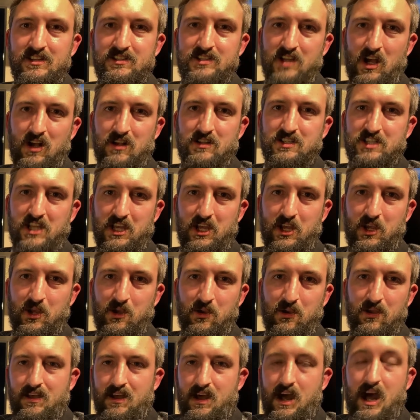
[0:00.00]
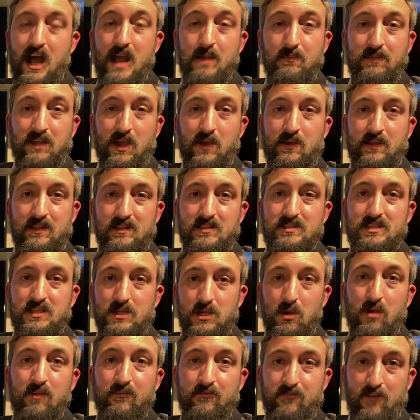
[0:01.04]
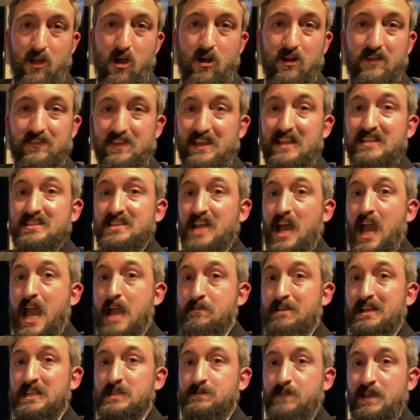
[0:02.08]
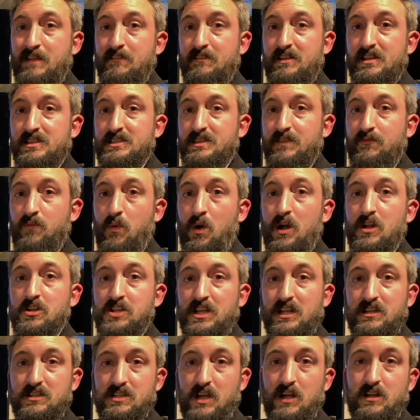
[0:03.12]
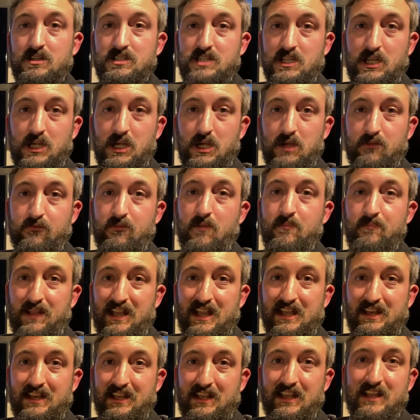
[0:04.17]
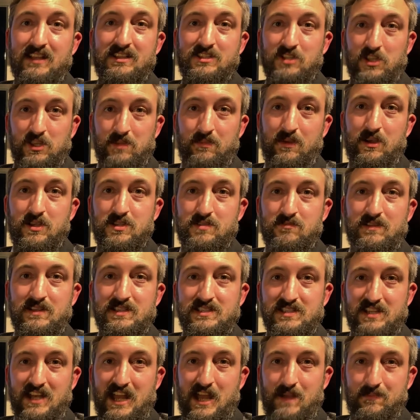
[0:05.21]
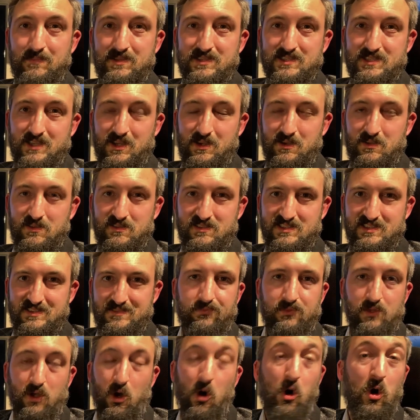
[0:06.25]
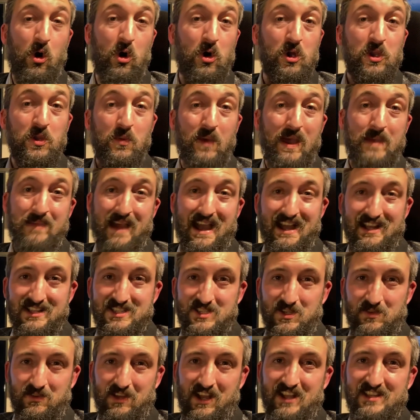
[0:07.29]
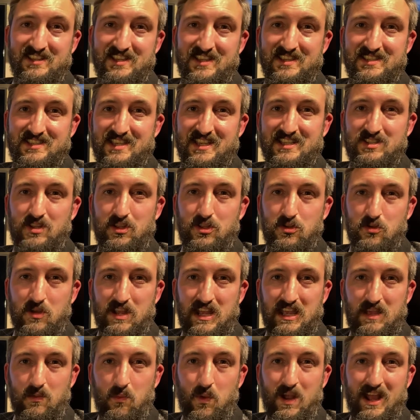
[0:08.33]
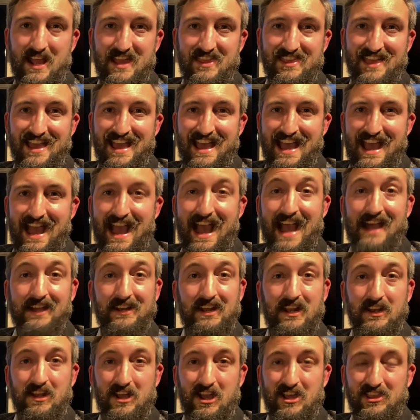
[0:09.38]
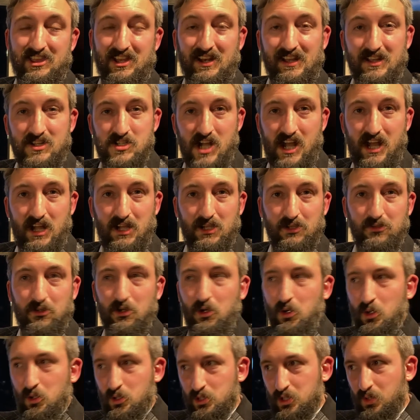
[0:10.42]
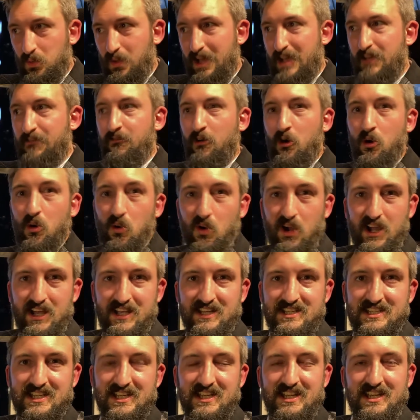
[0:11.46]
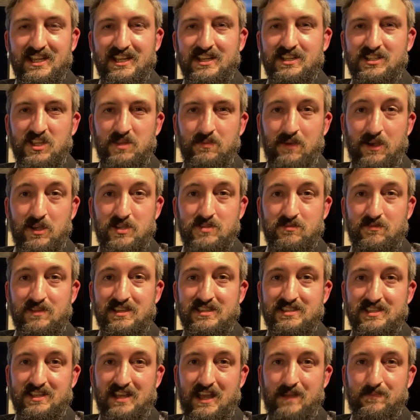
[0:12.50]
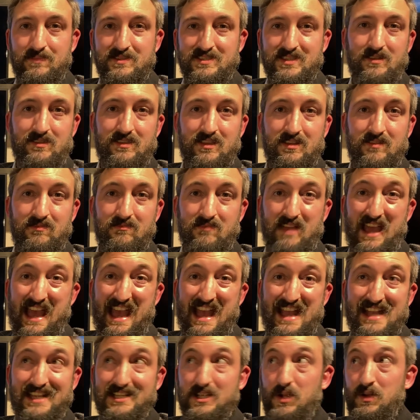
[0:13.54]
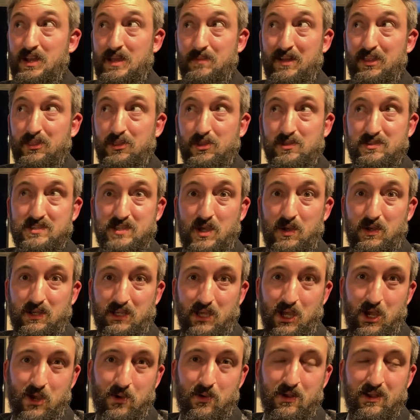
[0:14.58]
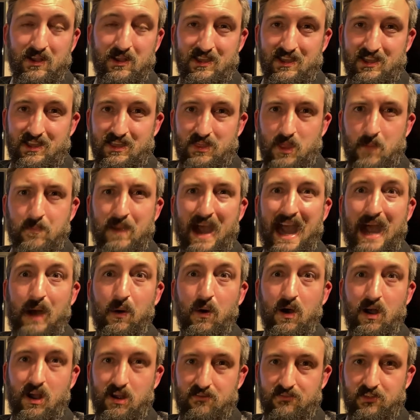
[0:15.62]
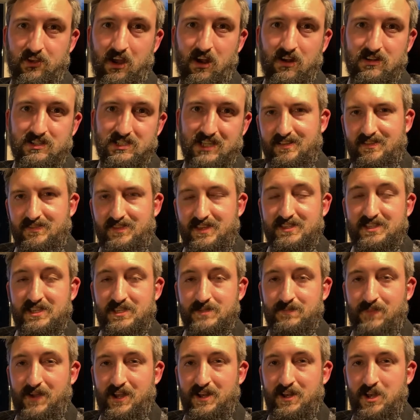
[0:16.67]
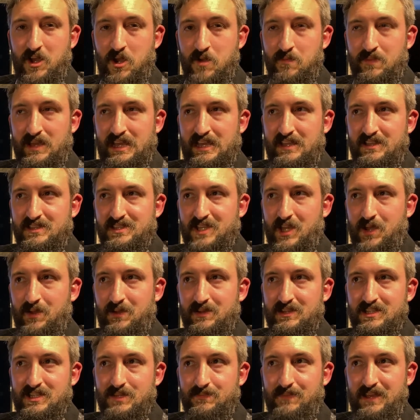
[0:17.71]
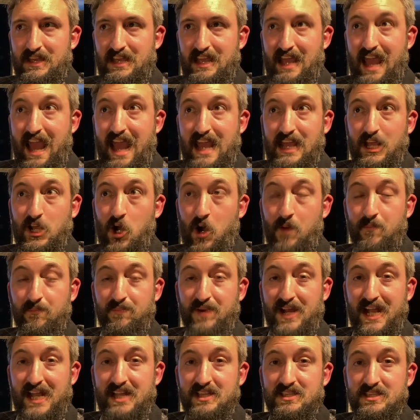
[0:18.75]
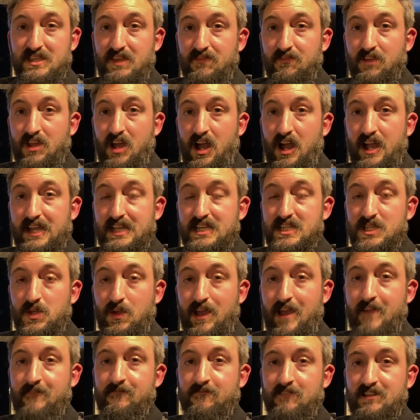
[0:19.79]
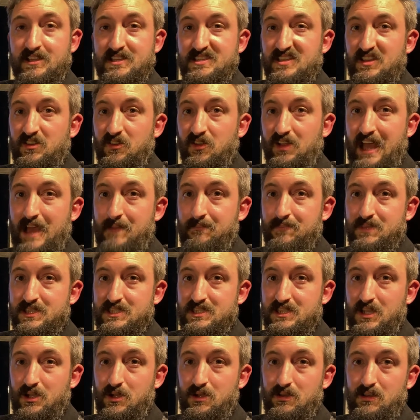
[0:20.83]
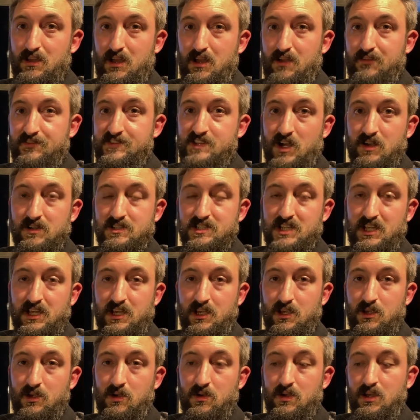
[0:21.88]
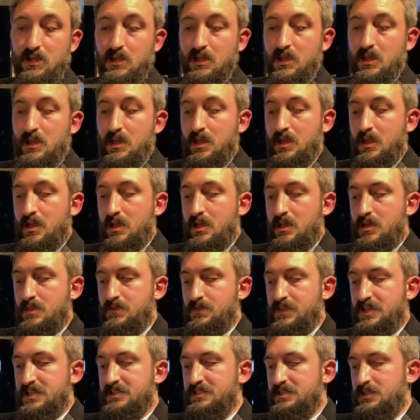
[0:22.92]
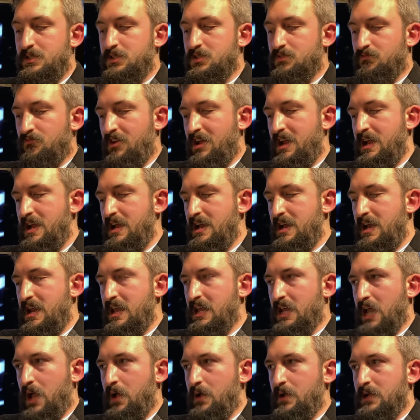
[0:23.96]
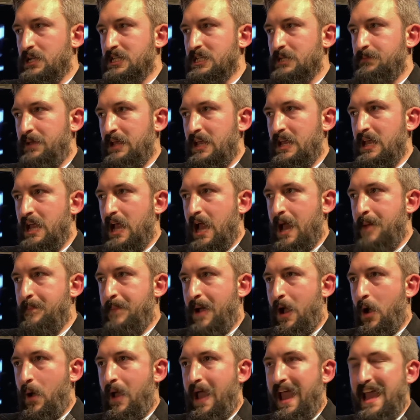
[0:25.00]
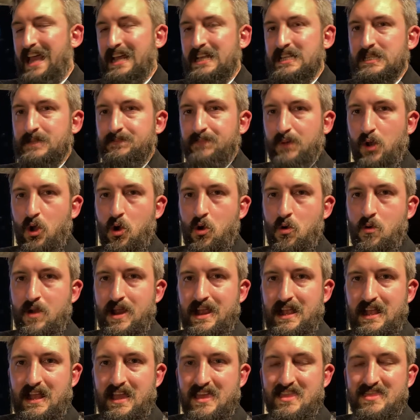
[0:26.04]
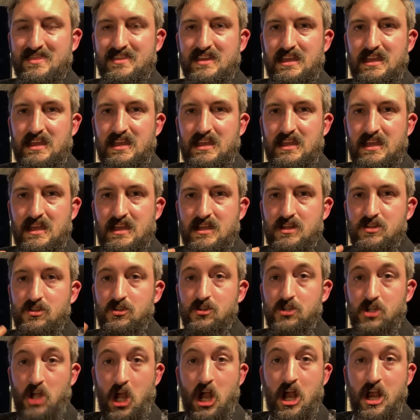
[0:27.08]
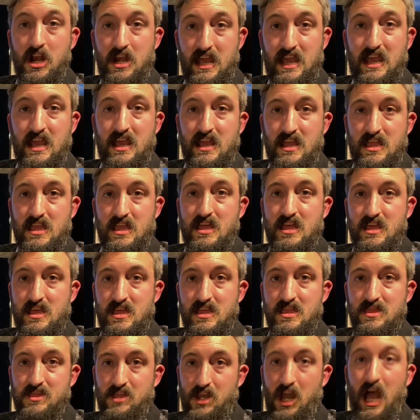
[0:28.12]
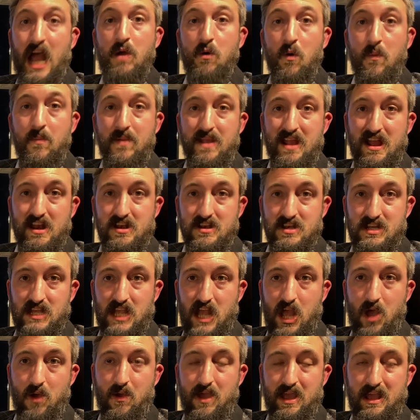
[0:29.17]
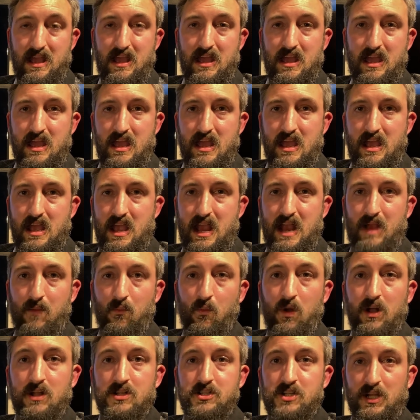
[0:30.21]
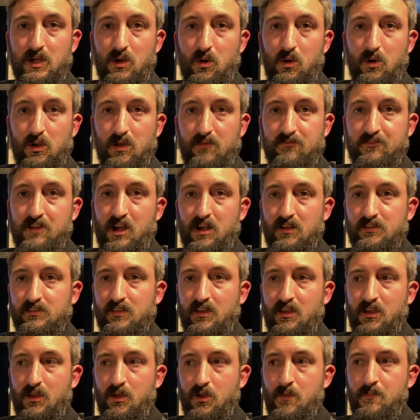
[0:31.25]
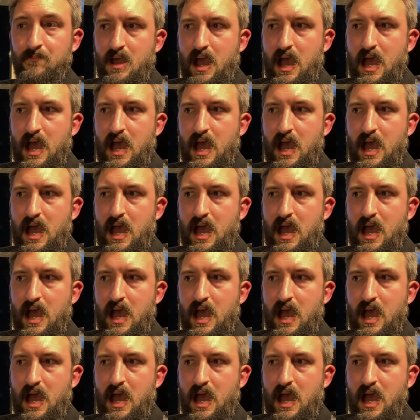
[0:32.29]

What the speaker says: Doctor Who. I'm going to vlog the entire experience of watching Doctor Who from beginning until the most recent episodes. All the way back to 1963 with An Unearthly Child, all the way forward to the most recent episode that aired only a month or so ago, The Power of the Doctor. This is by no means going to be a comprehensive guide to every single episode of Doctor Who. This is really going to be about exploring the journey that I will be undergoing in watching all of Doctor Who.